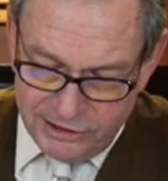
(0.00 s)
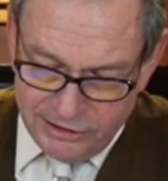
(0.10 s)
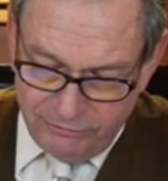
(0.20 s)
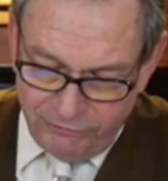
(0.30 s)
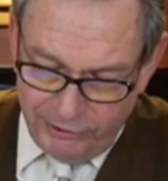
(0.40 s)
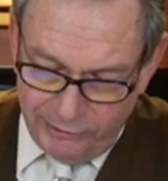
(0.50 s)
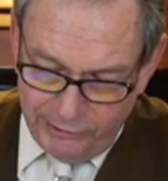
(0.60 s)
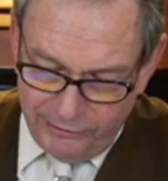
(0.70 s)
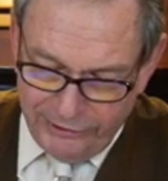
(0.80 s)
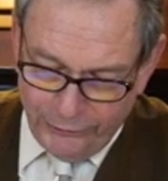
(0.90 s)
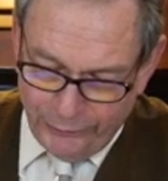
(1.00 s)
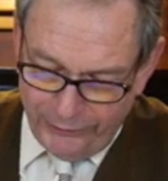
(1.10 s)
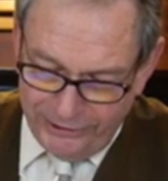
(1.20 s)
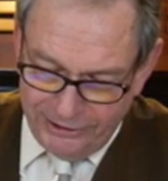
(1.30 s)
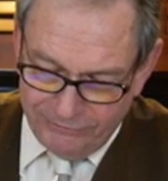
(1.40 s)
is inferior in
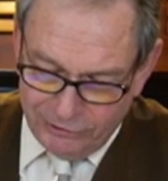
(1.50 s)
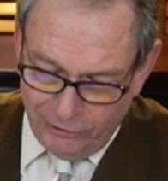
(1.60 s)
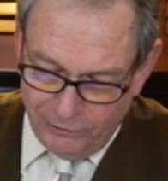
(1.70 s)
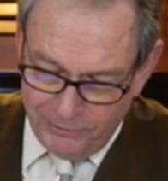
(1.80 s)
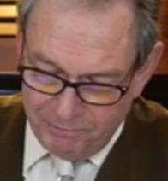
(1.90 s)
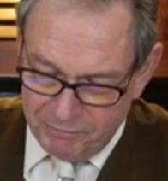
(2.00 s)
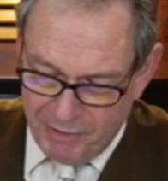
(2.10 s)
quality of tone,